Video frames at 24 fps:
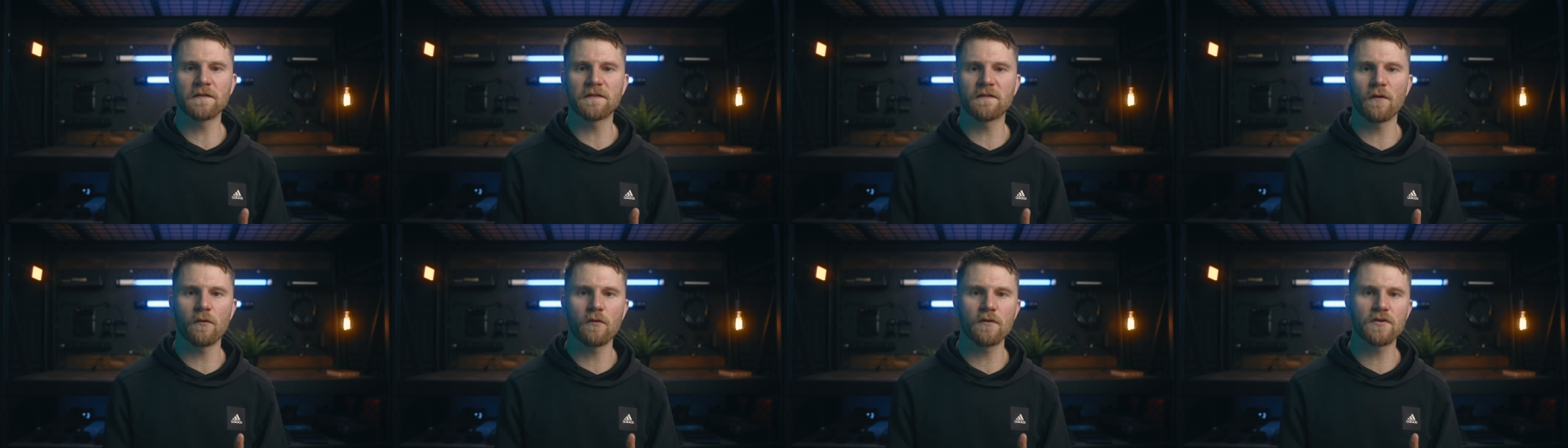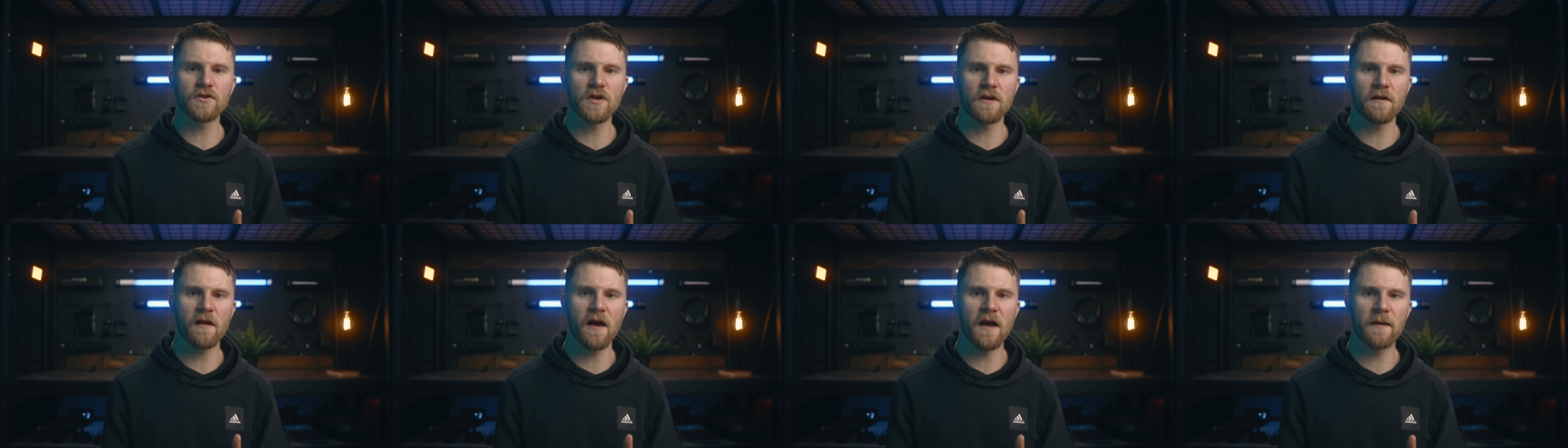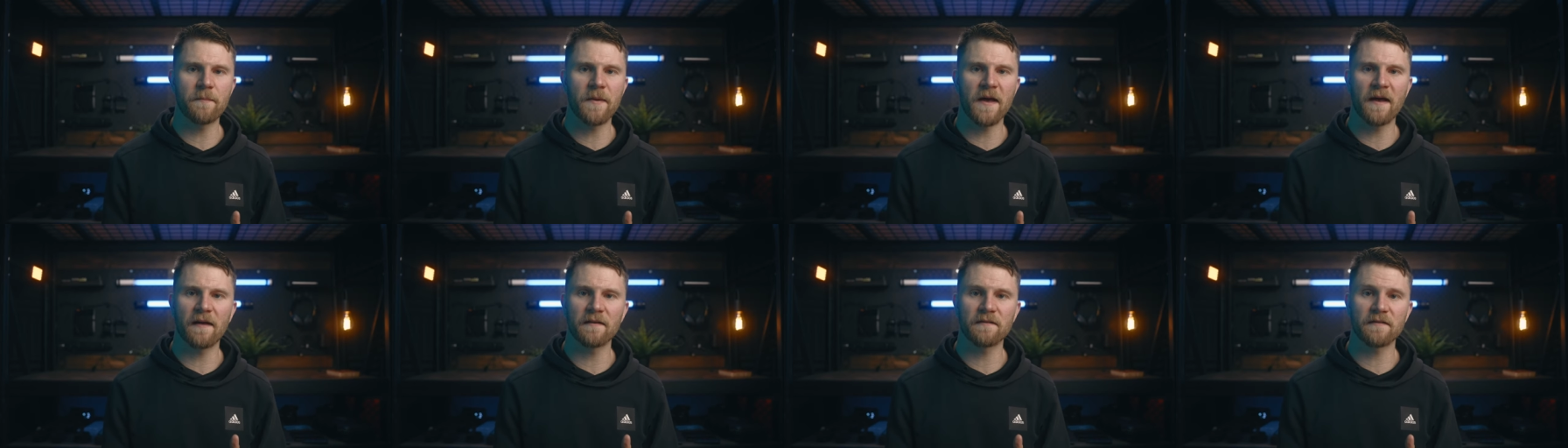storage on
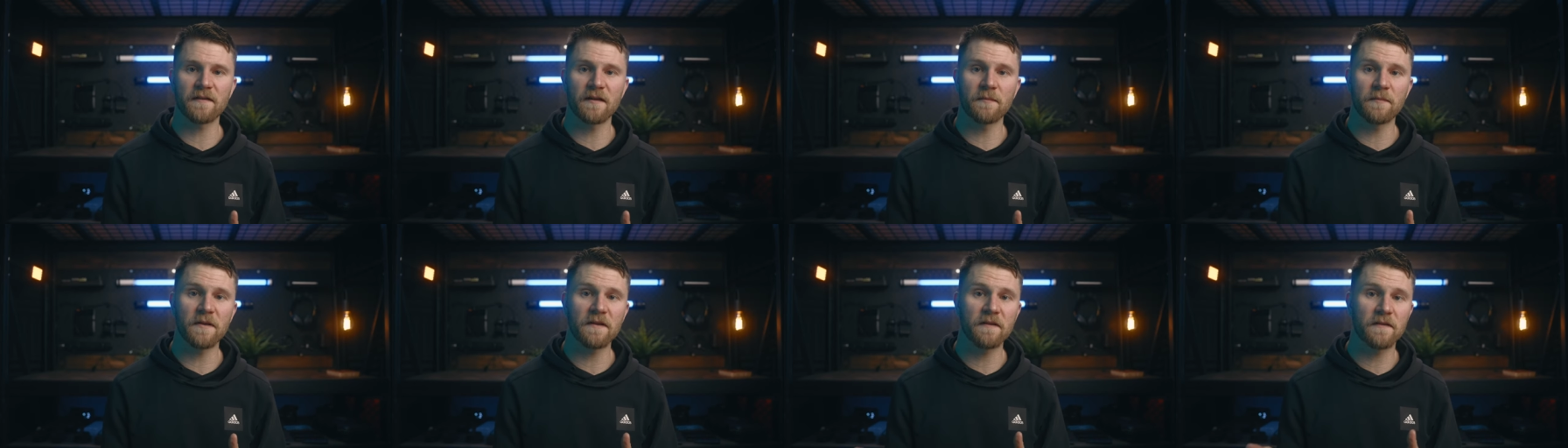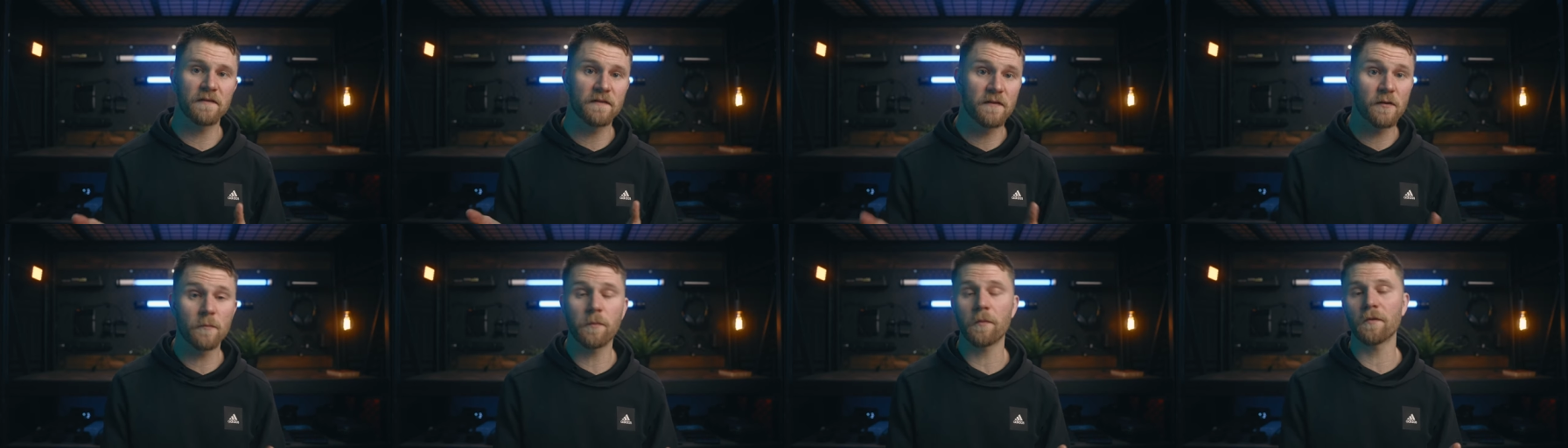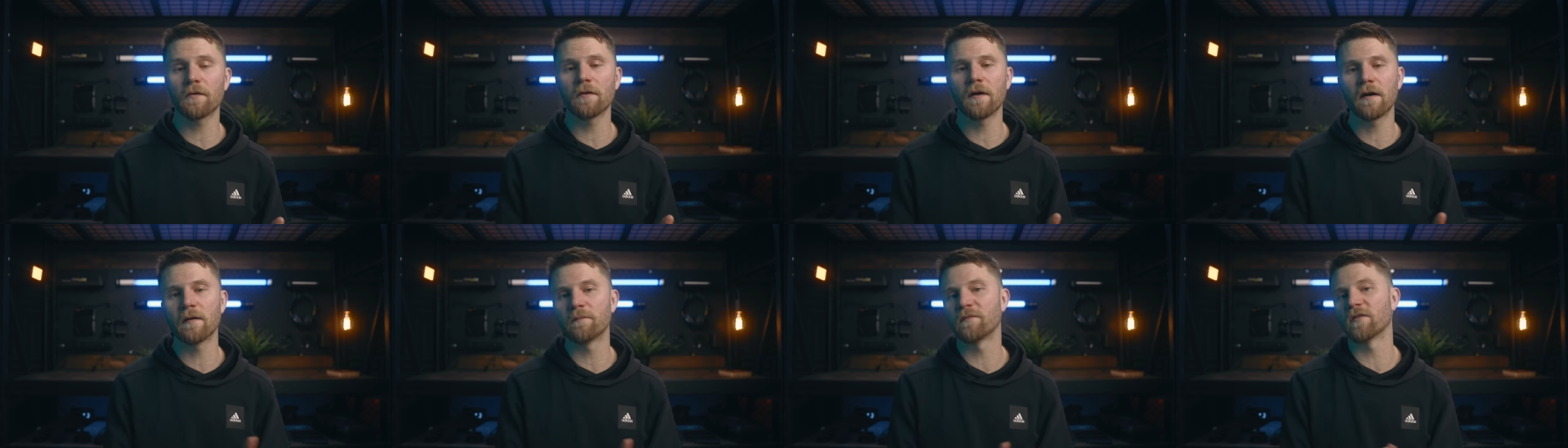iPads can be
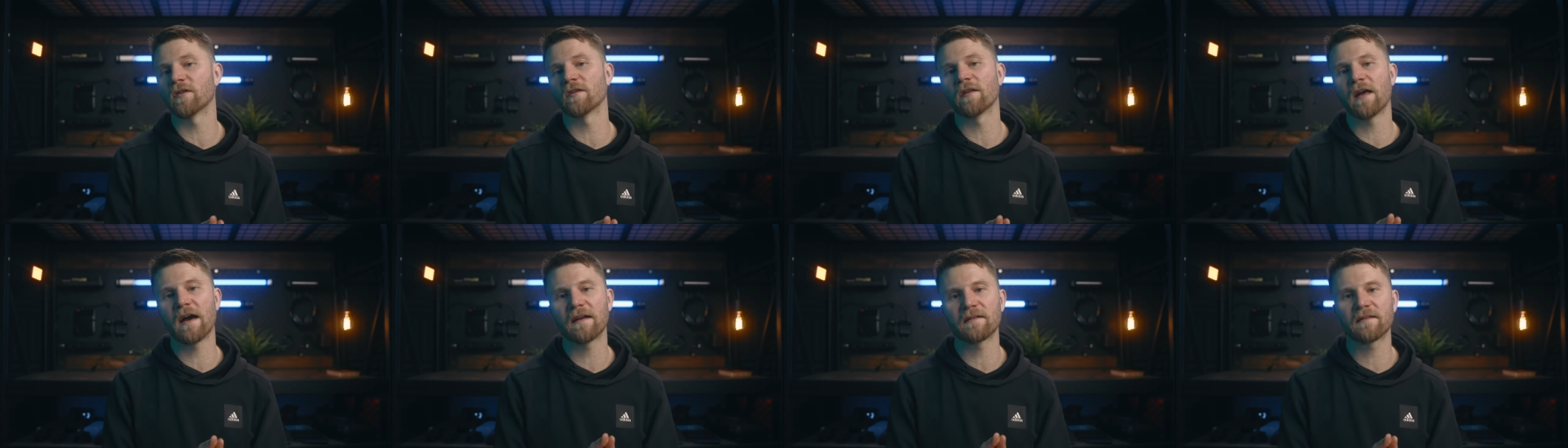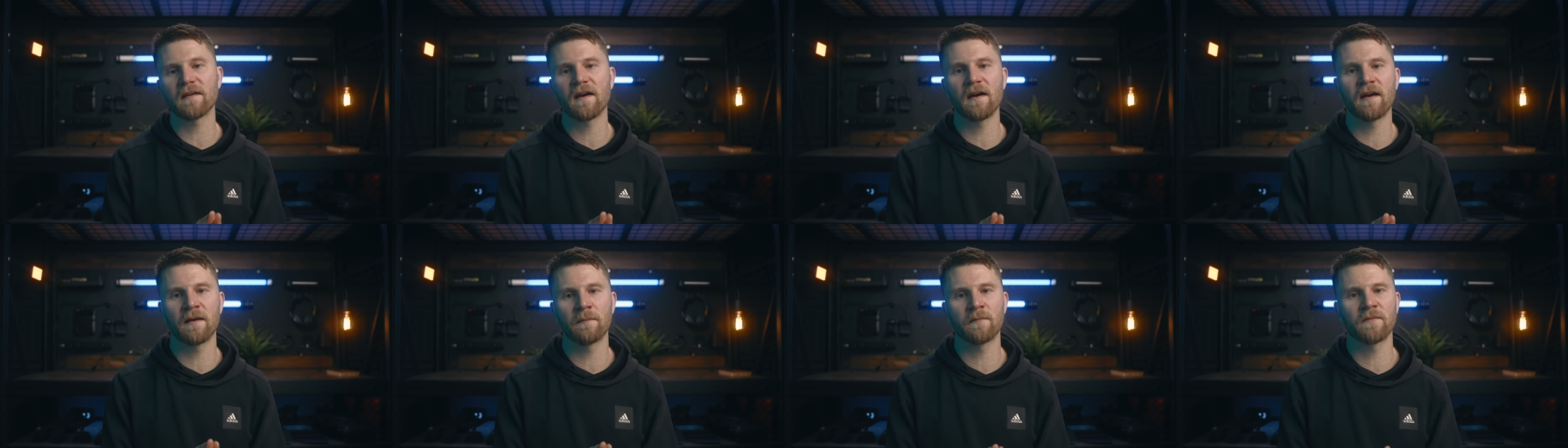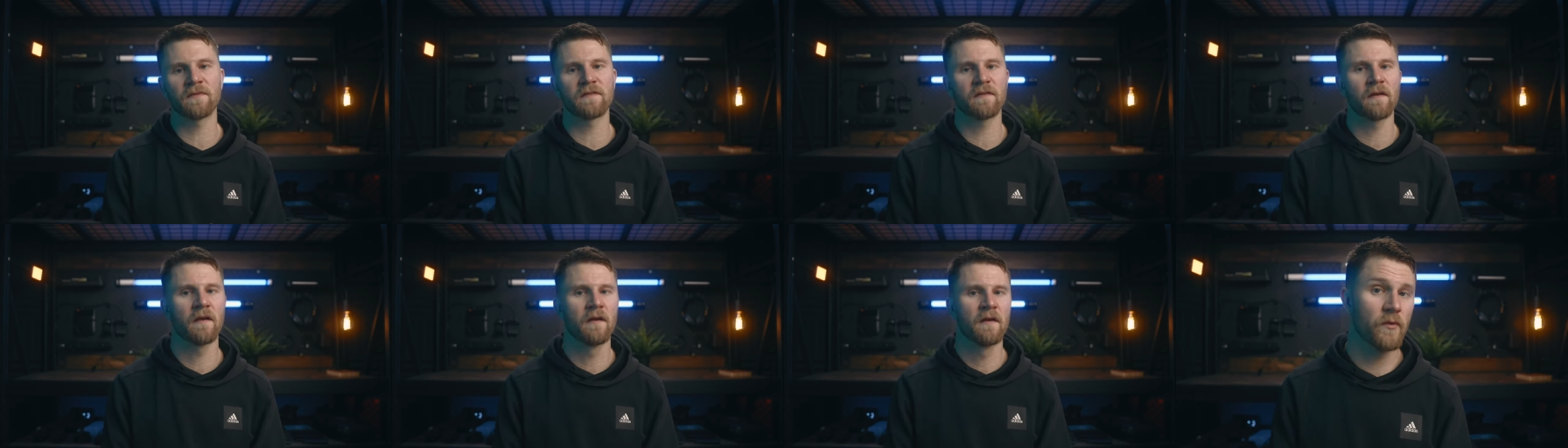super helpful at
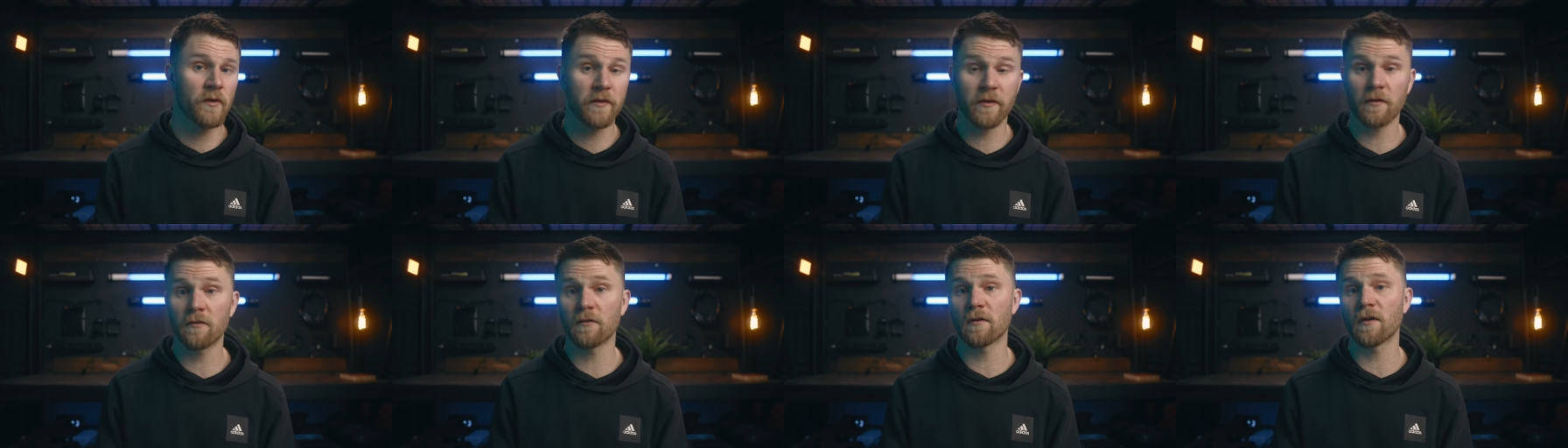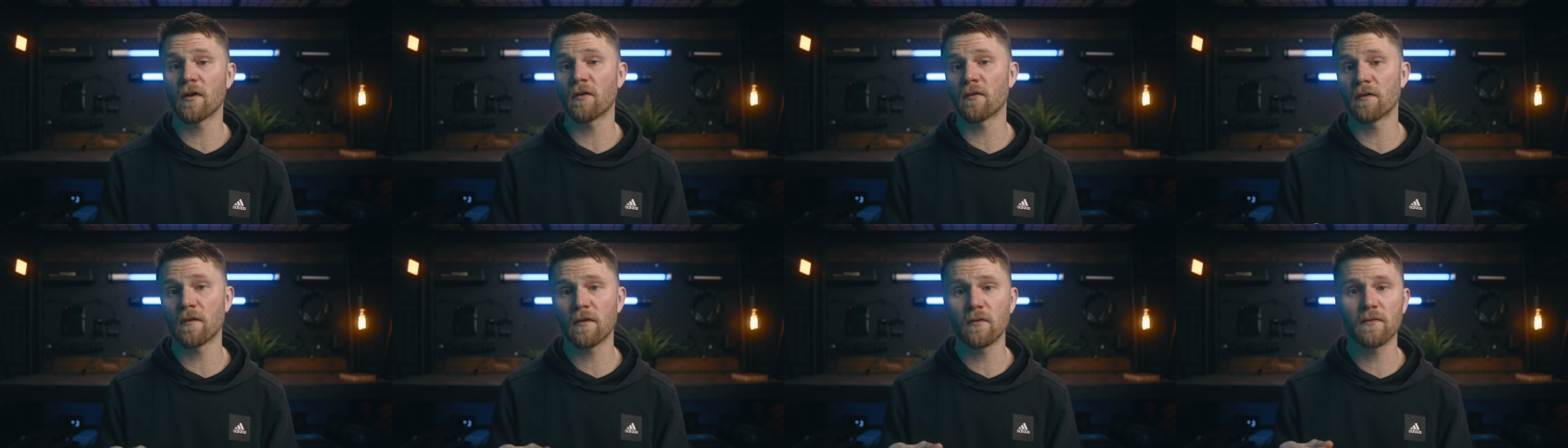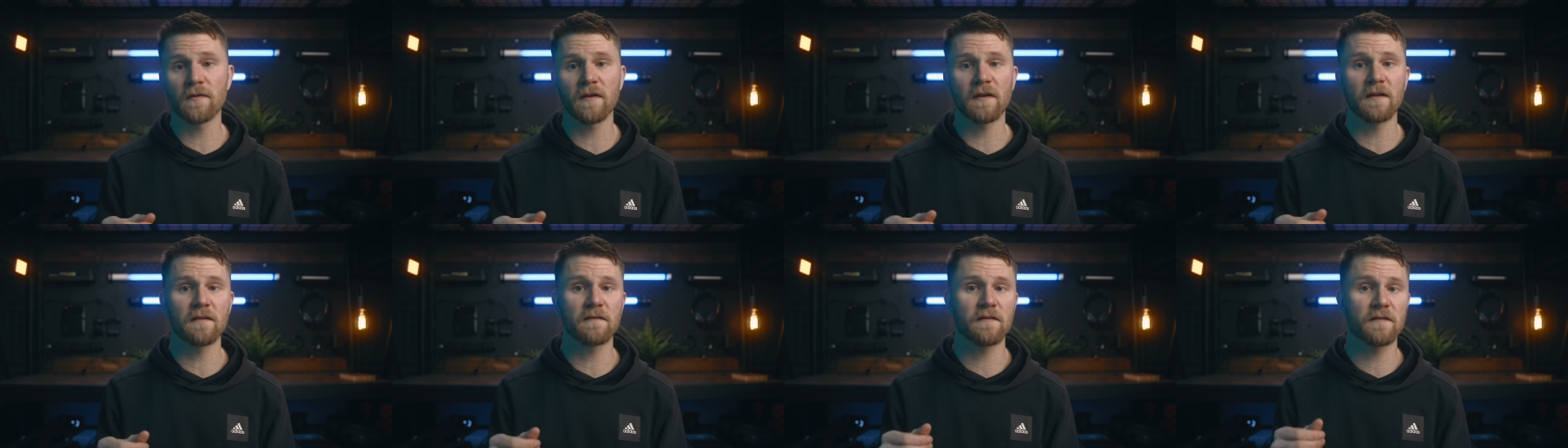times, whether you're
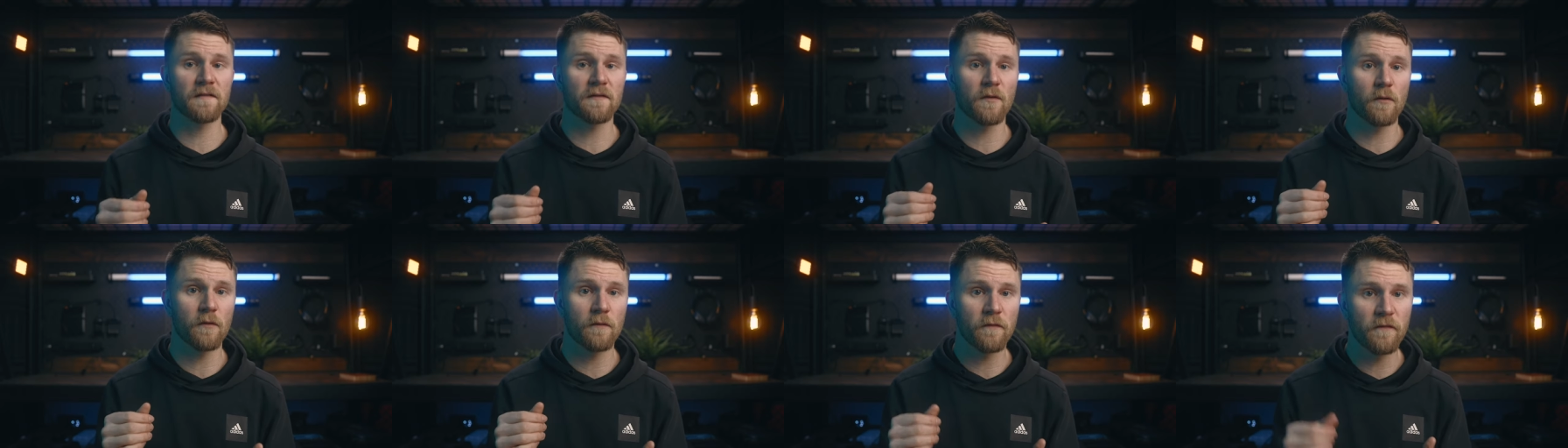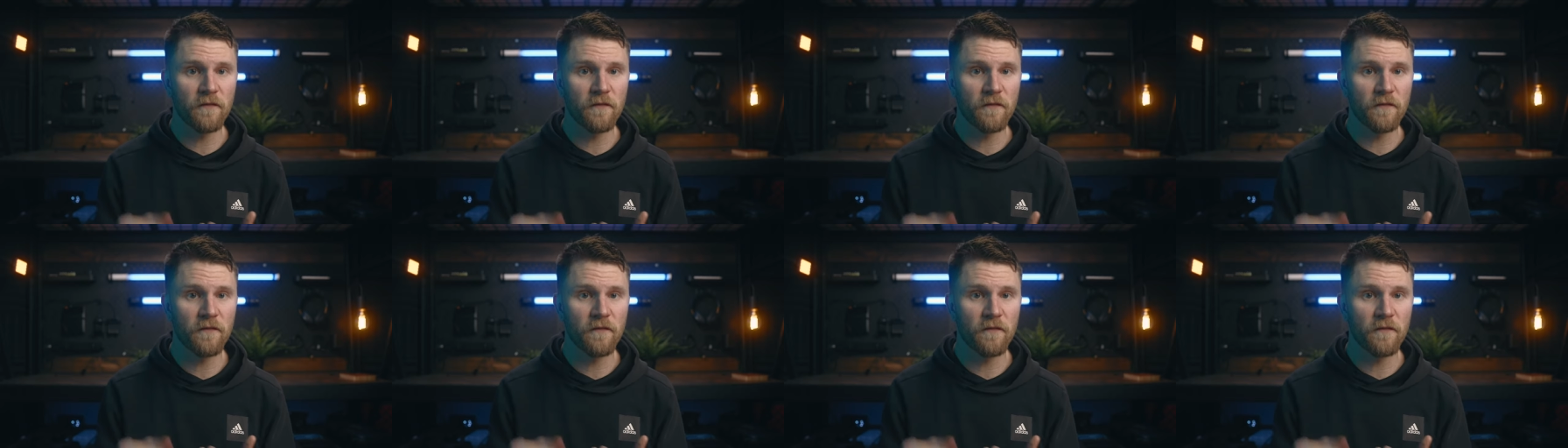using it to store